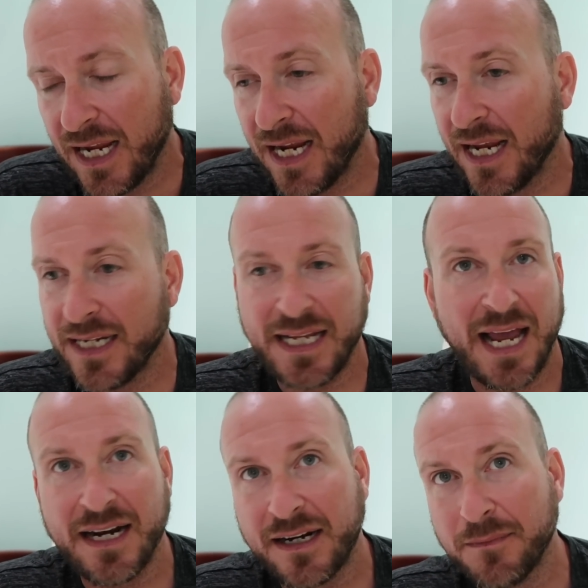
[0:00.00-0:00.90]
and
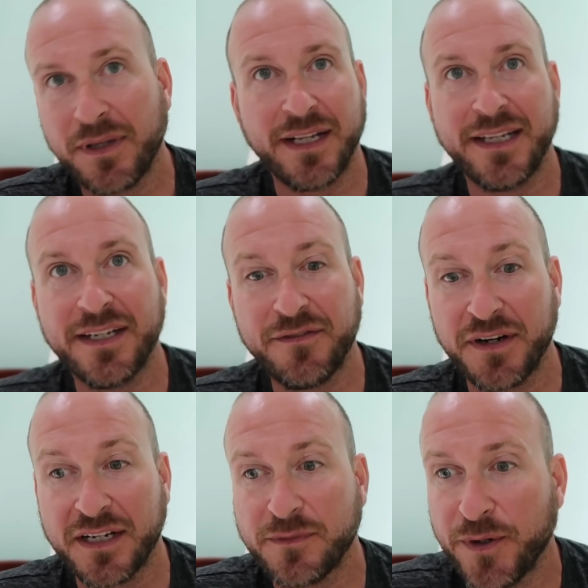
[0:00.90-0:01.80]
had a completely
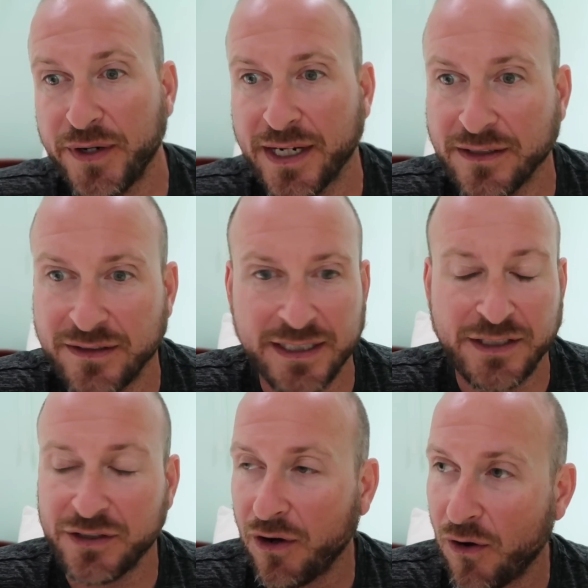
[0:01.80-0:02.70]
different experience.
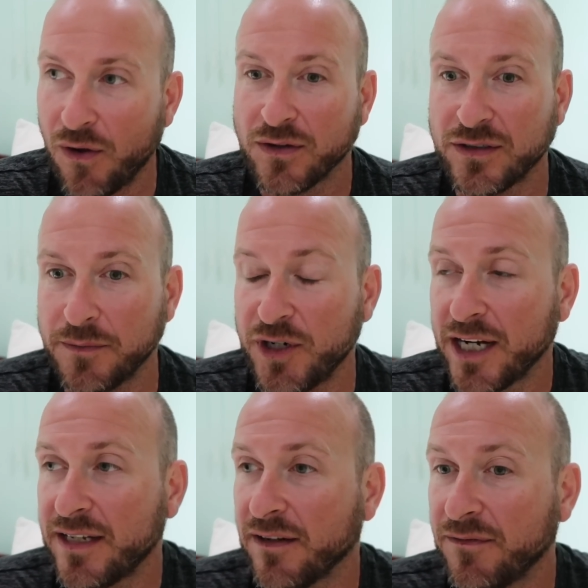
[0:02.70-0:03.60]
It's all
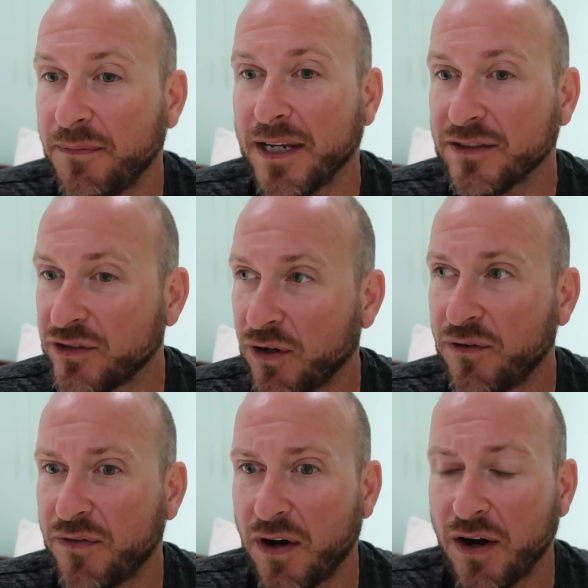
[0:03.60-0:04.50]
subjective, and
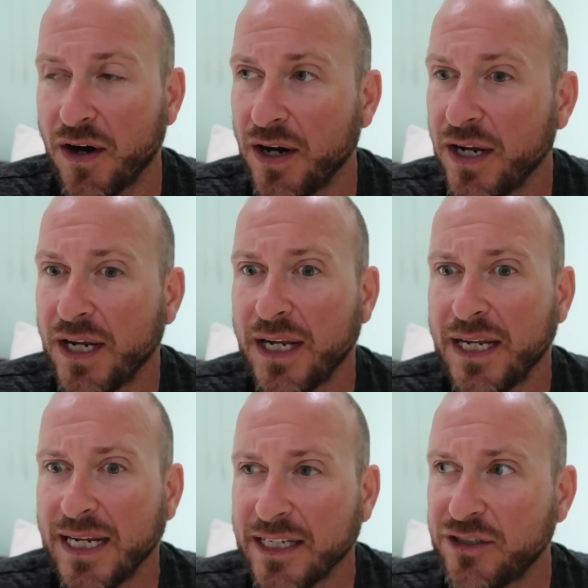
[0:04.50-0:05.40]
so far
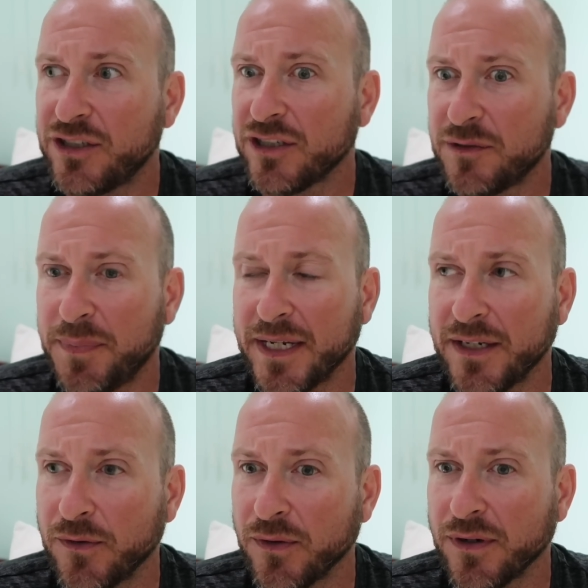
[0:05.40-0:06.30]
it's just
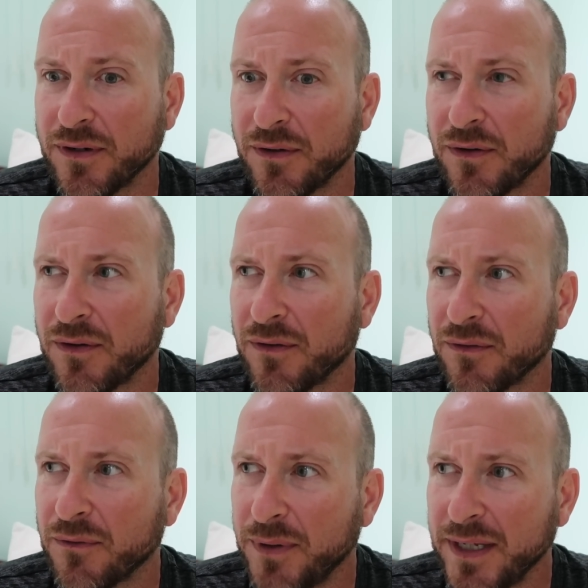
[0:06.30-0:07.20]
been
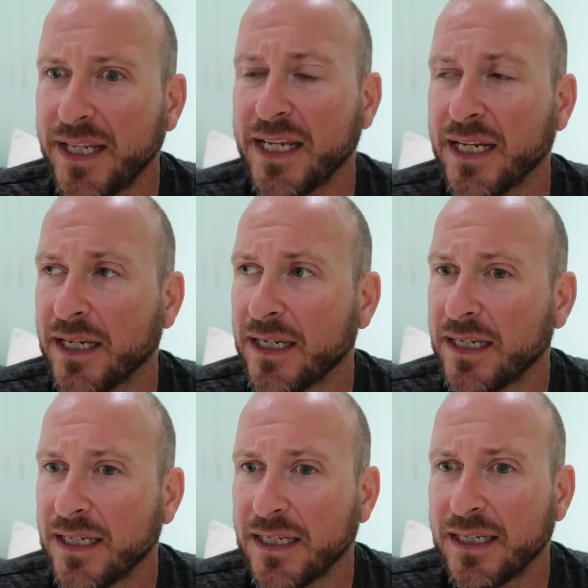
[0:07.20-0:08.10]
really
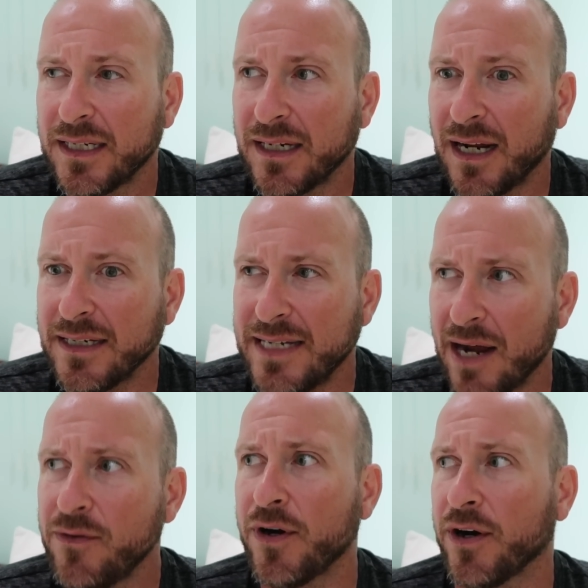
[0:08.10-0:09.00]
a
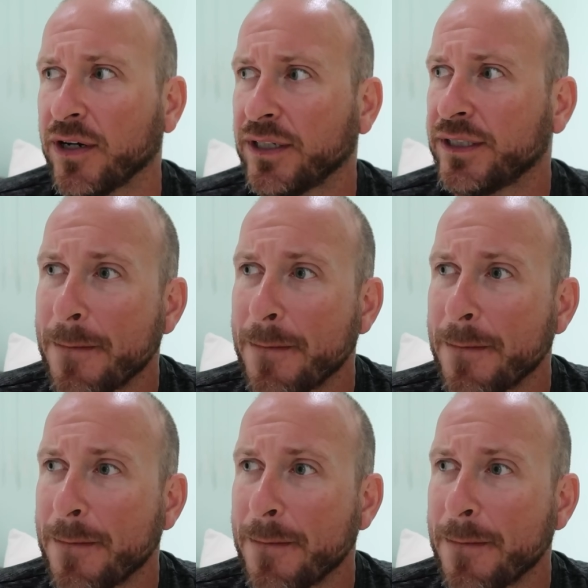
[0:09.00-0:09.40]
downer.